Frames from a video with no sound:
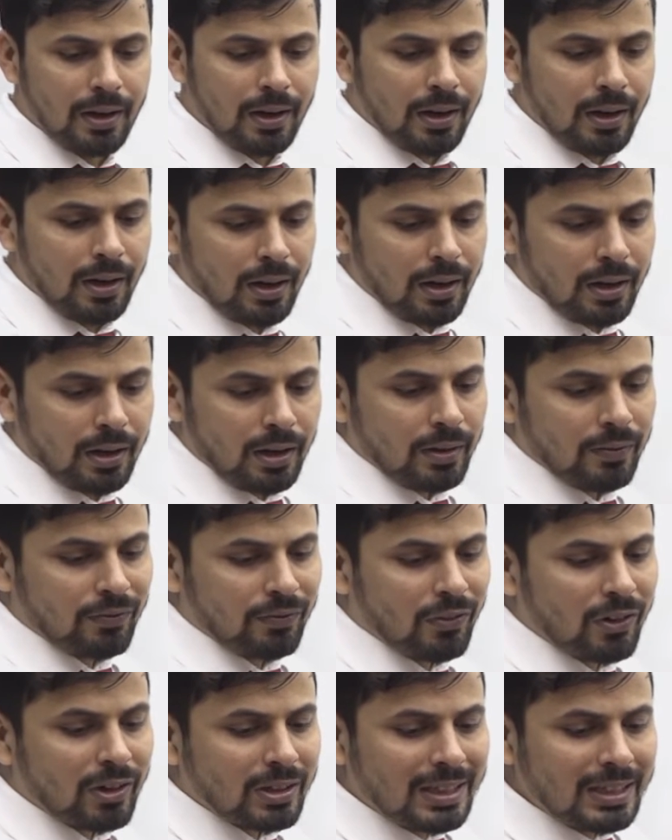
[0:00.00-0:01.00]
For this
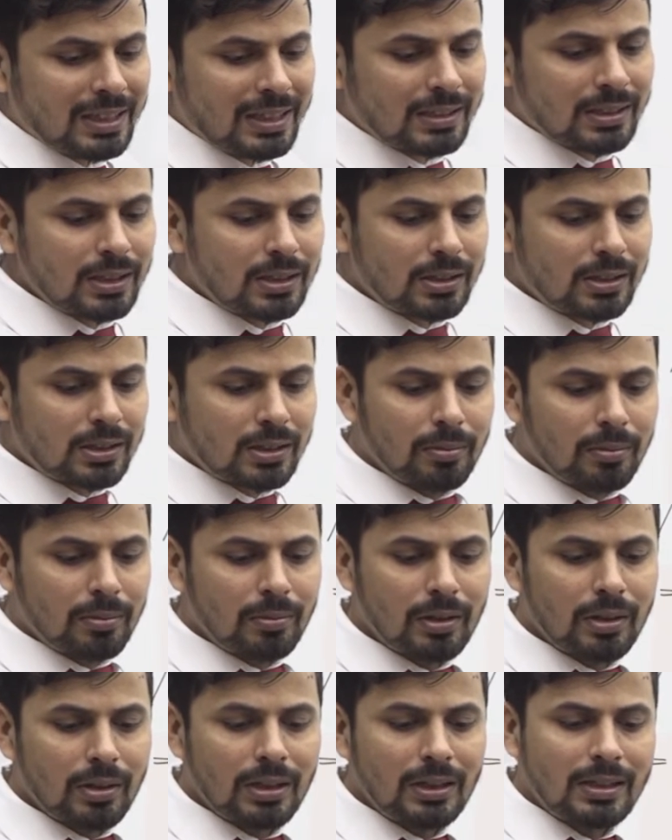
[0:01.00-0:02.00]
system, it is
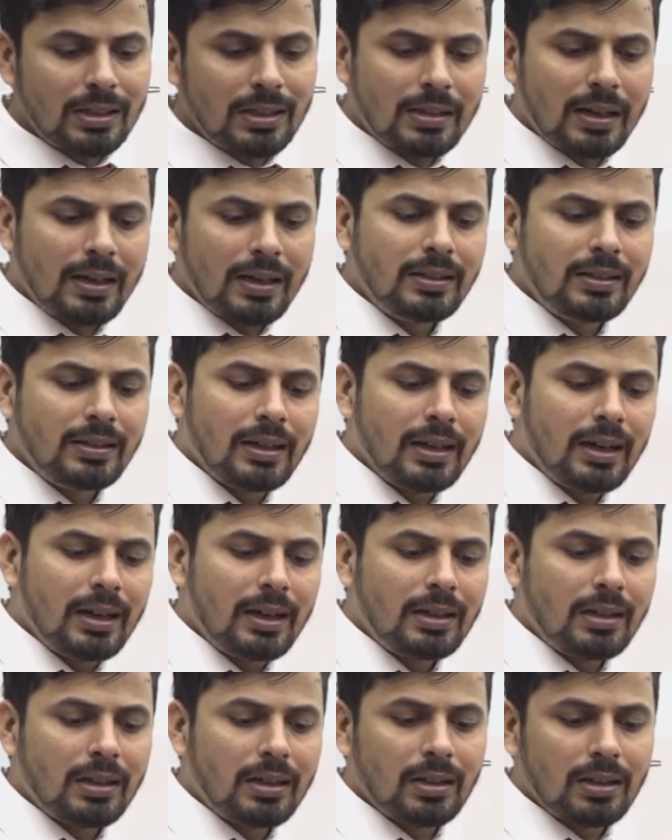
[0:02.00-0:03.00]
said that
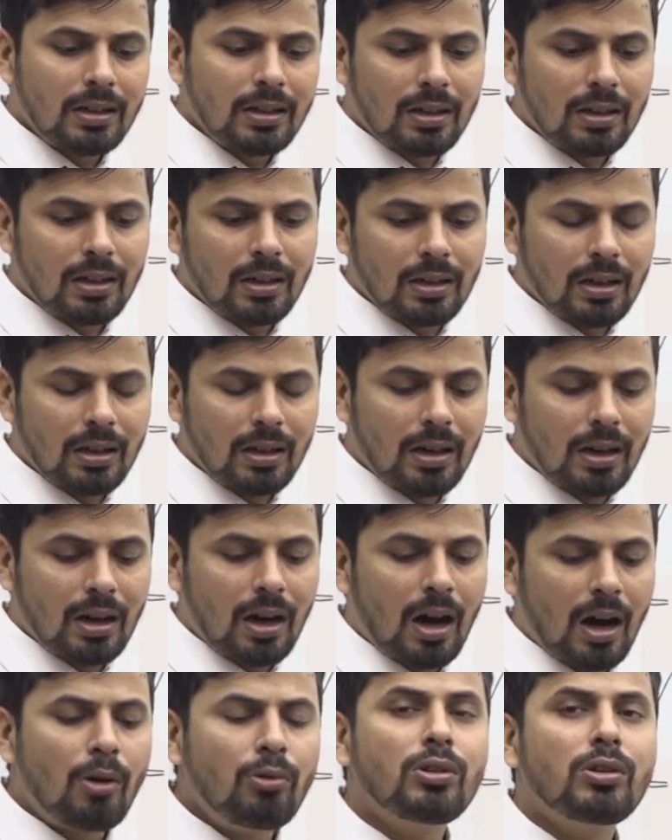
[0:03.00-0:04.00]
out
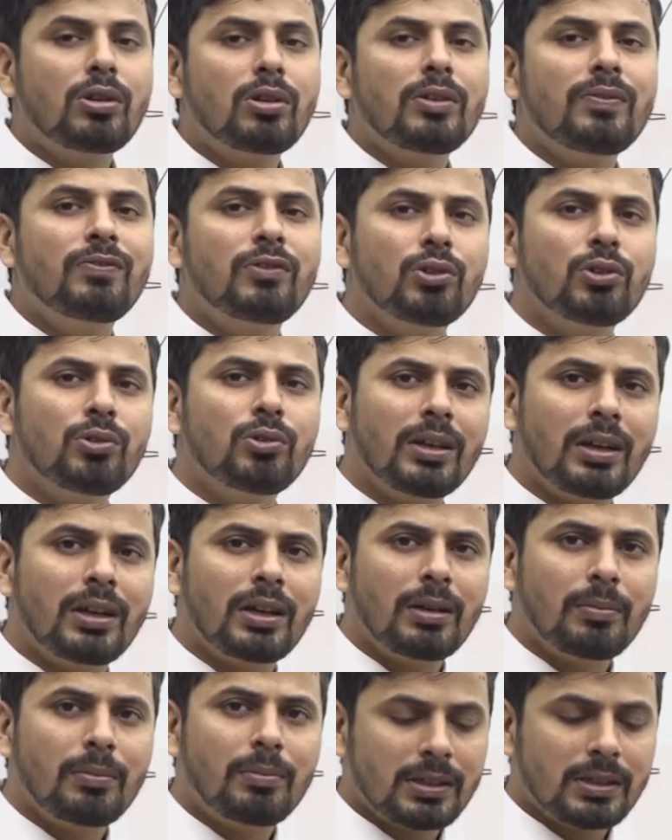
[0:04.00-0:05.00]
of 200
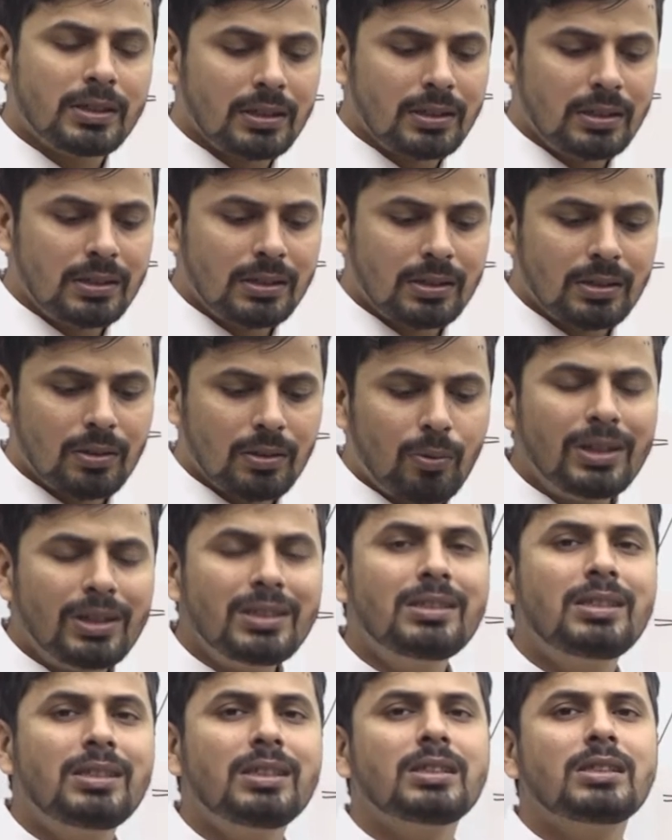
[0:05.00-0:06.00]
buses, 160
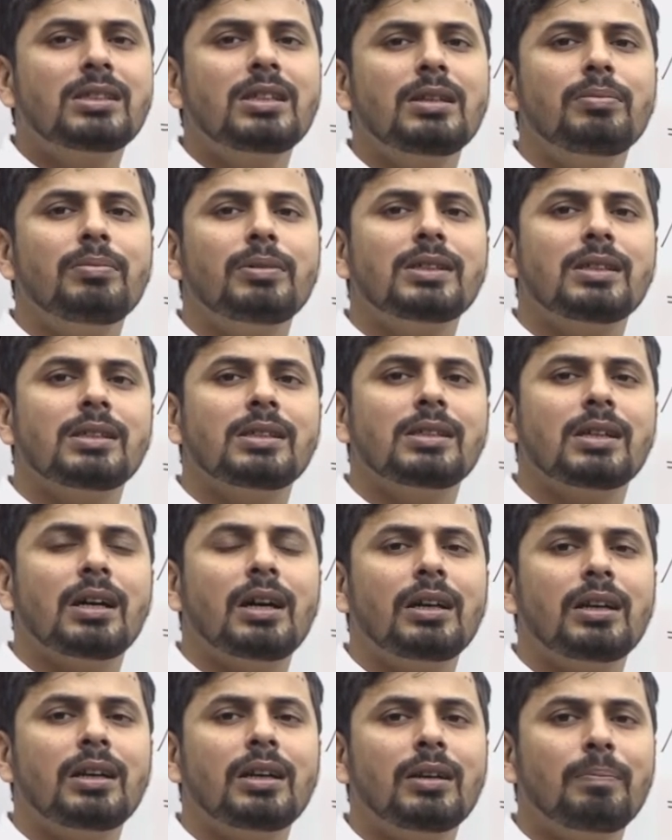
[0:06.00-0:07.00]
buses are
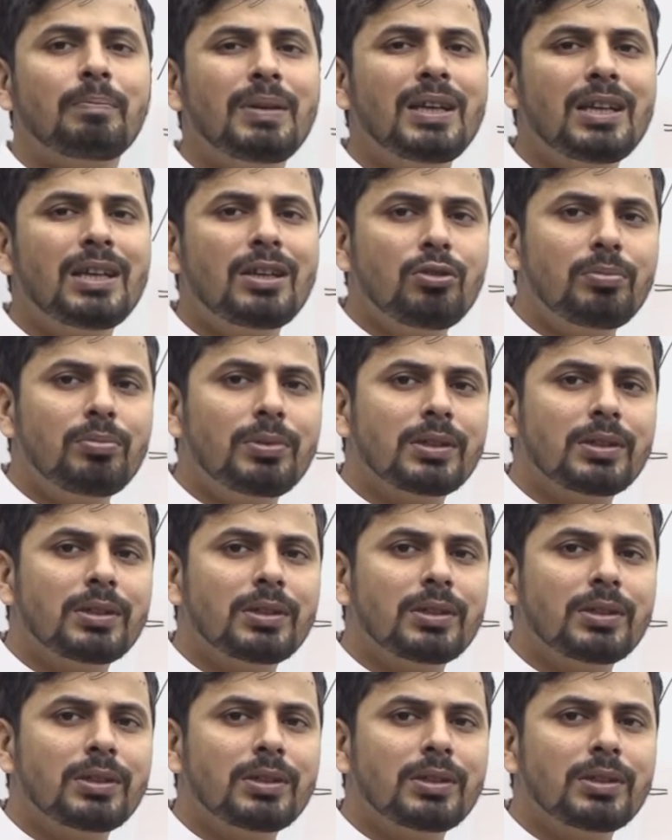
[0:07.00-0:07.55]
PQ buses